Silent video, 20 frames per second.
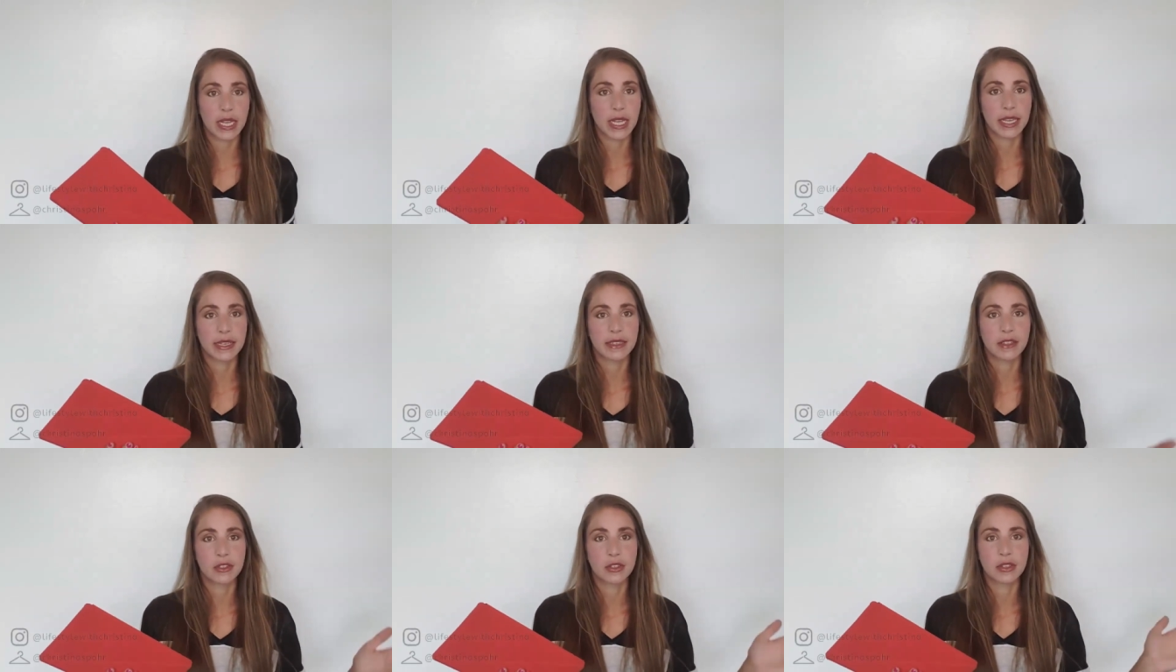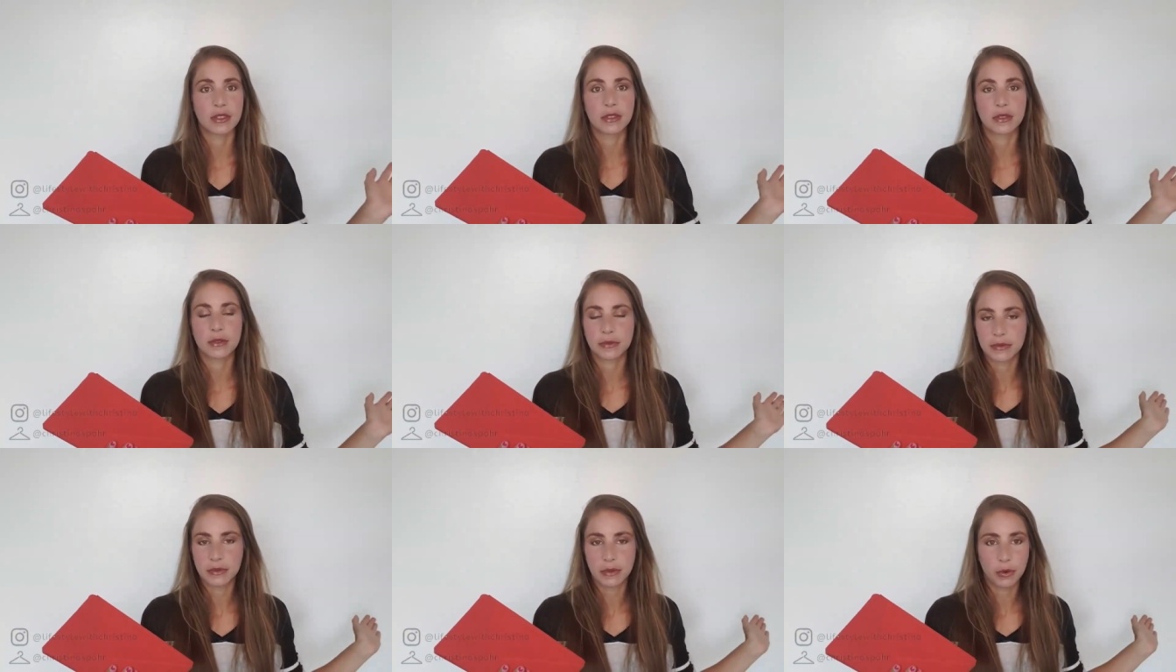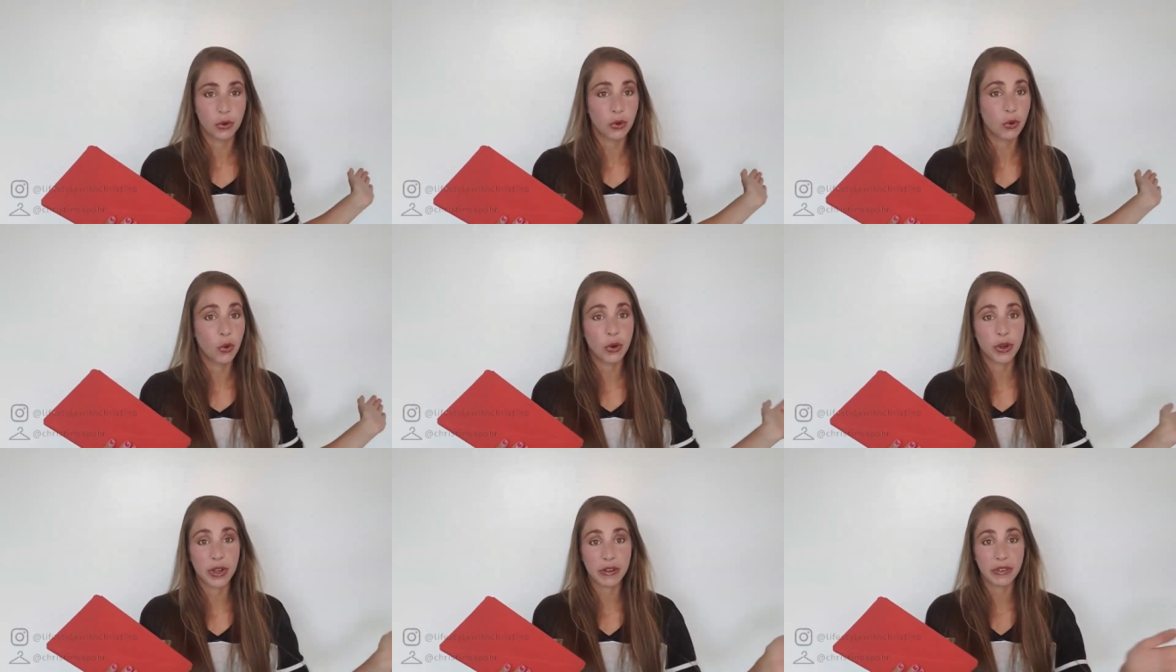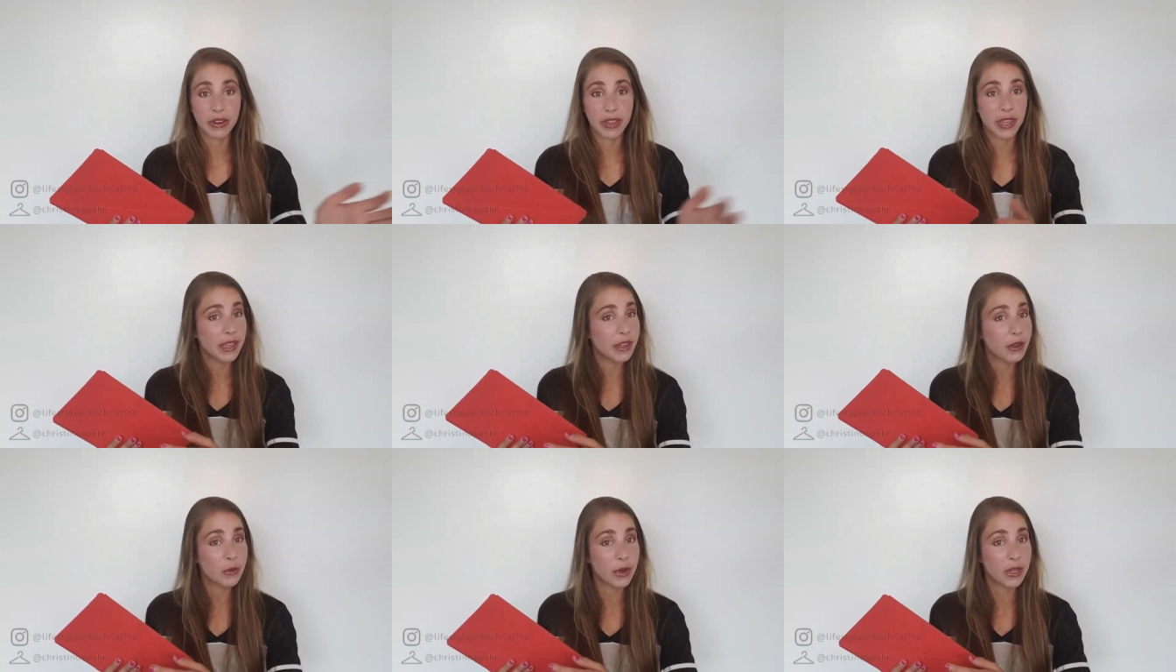I like to just record
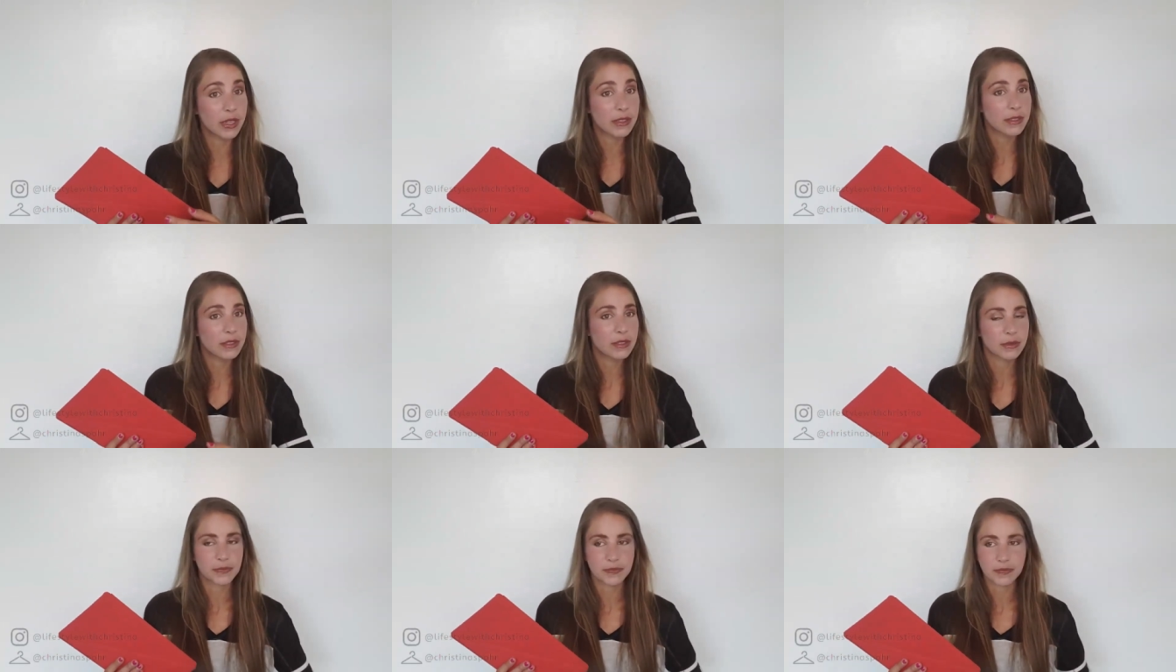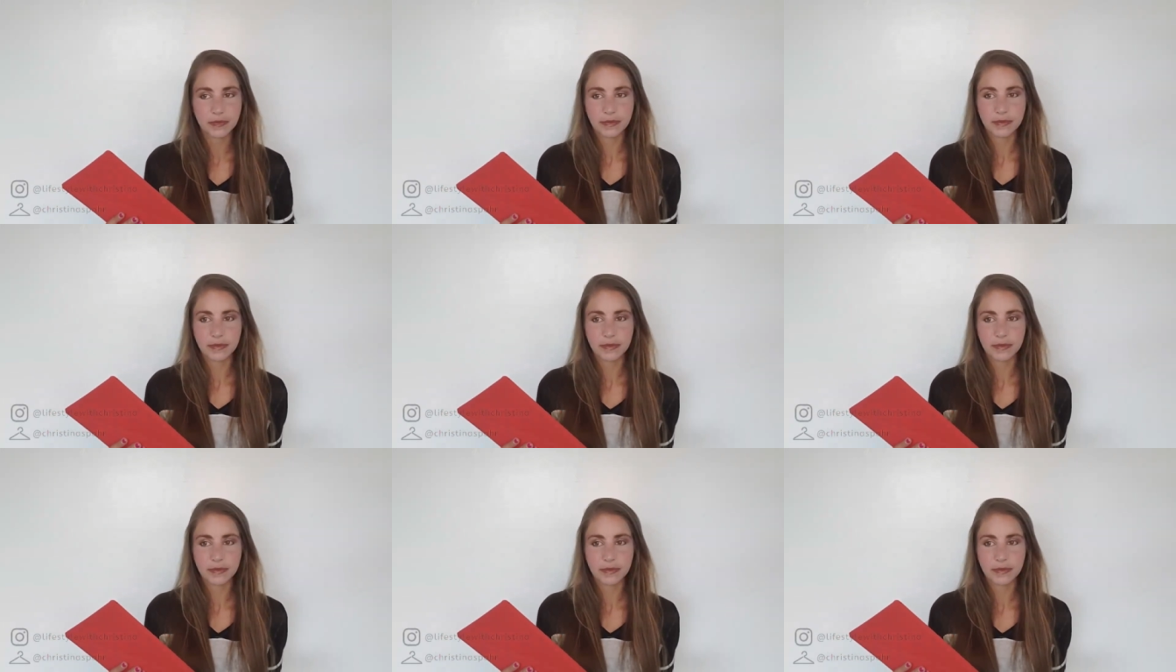everything at once